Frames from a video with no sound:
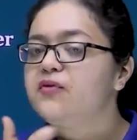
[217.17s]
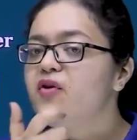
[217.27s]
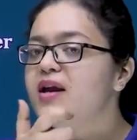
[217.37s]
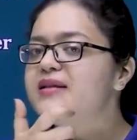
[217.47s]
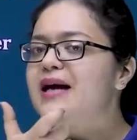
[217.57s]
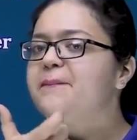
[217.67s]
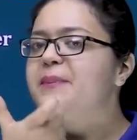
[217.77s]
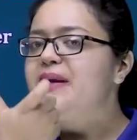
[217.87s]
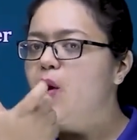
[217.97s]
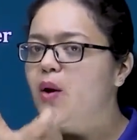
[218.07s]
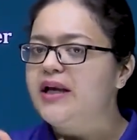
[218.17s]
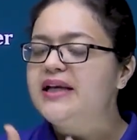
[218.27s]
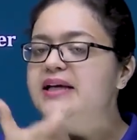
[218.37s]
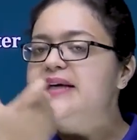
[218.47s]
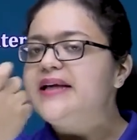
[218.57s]
For example, oil,
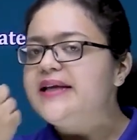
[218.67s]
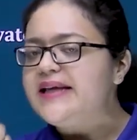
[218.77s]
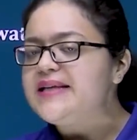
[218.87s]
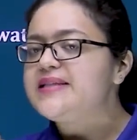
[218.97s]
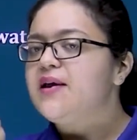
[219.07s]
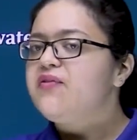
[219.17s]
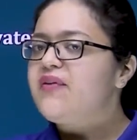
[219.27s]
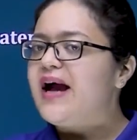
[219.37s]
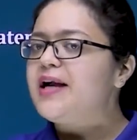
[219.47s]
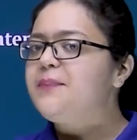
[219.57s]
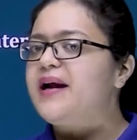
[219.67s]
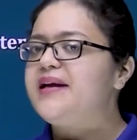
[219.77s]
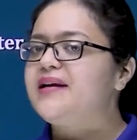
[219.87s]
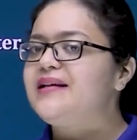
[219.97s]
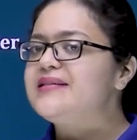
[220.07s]
grease, fat
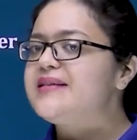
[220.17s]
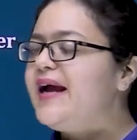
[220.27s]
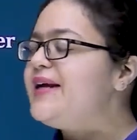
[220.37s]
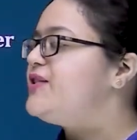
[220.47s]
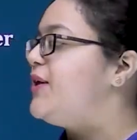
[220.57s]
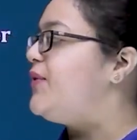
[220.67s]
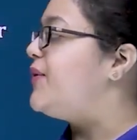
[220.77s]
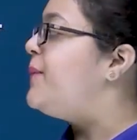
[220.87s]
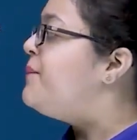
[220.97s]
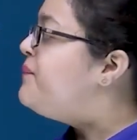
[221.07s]
particles, et cetera.